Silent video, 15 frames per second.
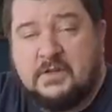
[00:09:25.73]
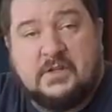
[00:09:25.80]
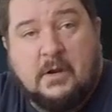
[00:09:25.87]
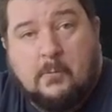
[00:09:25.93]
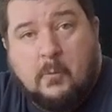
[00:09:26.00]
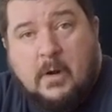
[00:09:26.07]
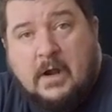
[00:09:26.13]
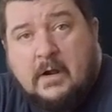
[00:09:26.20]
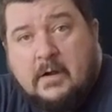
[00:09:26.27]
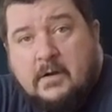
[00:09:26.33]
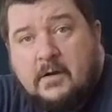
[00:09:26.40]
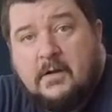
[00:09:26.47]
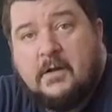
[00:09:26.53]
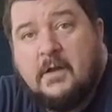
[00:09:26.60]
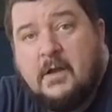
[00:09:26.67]
somewhere
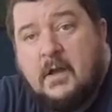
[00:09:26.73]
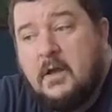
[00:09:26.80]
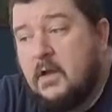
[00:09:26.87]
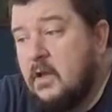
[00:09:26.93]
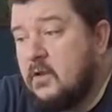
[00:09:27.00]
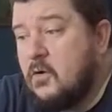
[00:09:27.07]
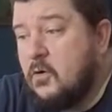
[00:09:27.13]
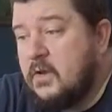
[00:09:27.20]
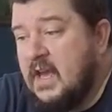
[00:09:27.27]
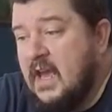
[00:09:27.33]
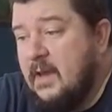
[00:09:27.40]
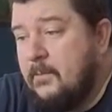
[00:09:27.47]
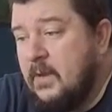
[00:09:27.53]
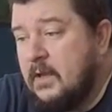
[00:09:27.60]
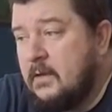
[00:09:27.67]
and go
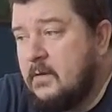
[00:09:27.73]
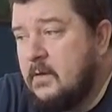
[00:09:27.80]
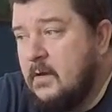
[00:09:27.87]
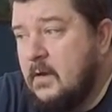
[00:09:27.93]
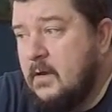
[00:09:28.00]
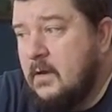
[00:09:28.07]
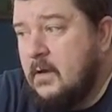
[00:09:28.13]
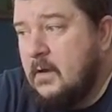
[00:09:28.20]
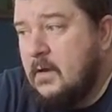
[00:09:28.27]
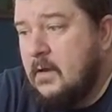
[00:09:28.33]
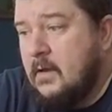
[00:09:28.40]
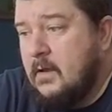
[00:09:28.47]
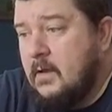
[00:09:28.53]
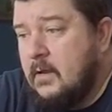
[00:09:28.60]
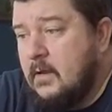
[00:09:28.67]
camping,
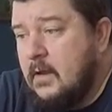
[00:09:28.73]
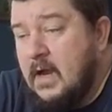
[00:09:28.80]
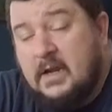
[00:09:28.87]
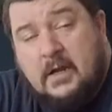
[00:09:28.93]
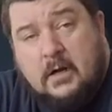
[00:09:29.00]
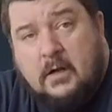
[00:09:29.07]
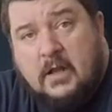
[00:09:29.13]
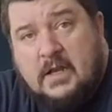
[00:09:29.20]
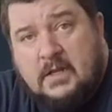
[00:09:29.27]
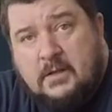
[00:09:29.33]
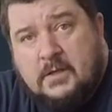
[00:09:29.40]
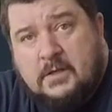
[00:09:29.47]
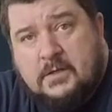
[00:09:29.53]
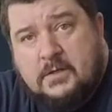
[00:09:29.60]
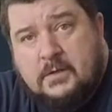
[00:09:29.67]
I kind of like
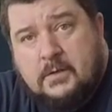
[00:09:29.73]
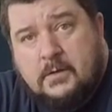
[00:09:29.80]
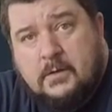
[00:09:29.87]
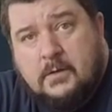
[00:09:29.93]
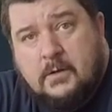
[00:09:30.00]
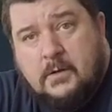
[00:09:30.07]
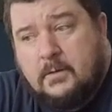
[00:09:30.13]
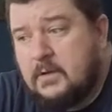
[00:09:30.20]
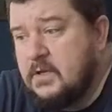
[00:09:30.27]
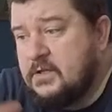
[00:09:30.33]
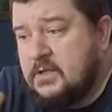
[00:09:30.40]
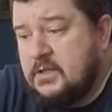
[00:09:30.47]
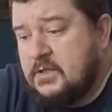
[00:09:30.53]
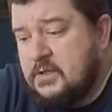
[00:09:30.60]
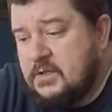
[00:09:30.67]
this, because
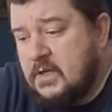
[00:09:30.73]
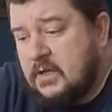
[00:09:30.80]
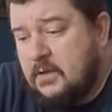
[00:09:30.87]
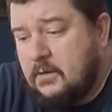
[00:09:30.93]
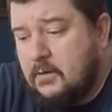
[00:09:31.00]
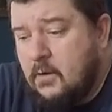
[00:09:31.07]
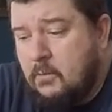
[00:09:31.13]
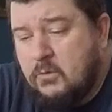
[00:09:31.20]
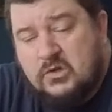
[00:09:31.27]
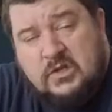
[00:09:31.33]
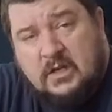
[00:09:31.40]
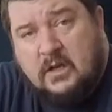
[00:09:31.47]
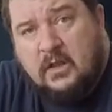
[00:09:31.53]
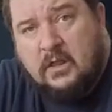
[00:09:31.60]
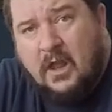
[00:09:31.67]
this is like almost
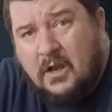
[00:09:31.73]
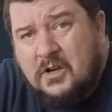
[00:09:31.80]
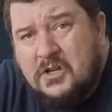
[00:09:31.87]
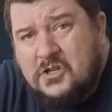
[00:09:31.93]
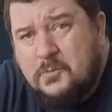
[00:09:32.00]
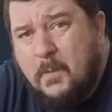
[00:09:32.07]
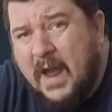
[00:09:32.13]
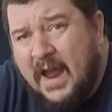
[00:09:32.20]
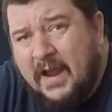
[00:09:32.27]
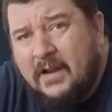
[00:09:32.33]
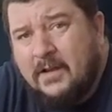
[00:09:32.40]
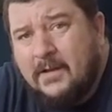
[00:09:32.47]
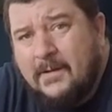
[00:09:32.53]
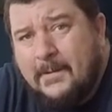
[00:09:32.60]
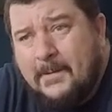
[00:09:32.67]
like a luggage bag.
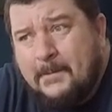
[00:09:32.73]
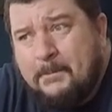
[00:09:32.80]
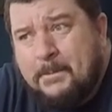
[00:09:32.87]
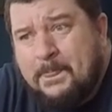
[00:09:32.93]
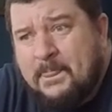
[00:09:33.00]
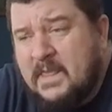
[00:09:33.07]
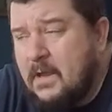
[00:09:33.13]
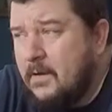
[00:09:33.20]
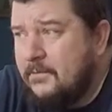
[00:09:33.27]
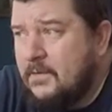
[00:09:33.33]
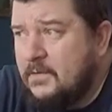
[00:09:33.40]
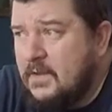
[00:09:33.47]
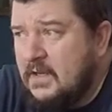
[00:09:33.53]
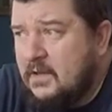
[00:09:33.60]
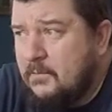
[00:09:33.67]
You know, if you
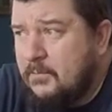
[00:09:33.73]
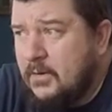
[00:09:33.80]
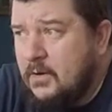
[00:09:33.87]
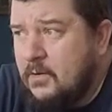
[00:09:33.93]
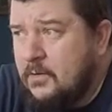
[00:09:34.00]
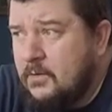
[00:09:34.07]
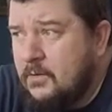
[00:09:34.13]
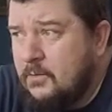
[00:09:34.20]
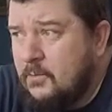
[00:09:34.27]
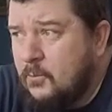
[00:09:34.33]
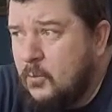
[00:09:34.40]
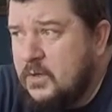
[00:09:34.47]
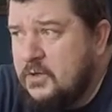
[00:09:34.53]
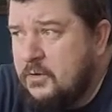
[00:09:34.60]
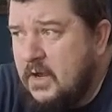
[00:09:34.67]
think about
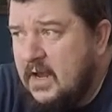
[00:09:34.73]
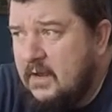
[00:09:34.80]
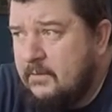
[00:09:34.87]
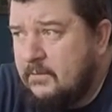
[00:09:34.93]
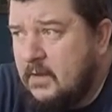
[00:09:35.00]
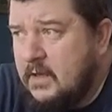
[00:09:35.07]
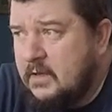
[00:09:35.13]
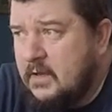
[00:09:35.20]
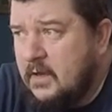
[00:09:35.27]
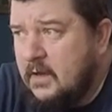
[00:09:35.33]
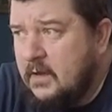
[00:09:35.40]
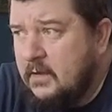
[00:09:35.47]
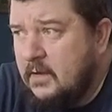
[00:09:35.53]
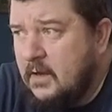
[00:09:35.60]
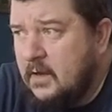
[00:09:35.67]
when you have like
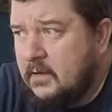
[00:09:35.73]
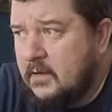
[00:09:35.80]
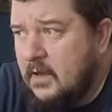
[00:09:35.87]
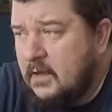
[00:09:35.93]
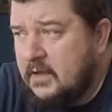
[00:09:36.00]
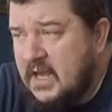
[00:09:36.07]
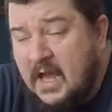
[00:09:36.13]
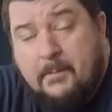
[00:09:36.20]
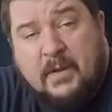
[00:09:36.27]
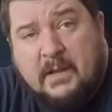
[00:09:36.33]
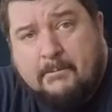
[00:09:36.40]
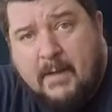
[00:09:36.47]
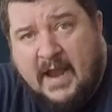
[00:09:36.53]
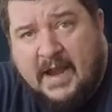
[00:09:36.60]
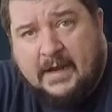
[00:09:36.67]
a camping
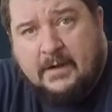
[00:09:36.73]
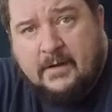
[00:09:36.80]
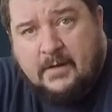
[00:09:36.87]
bag,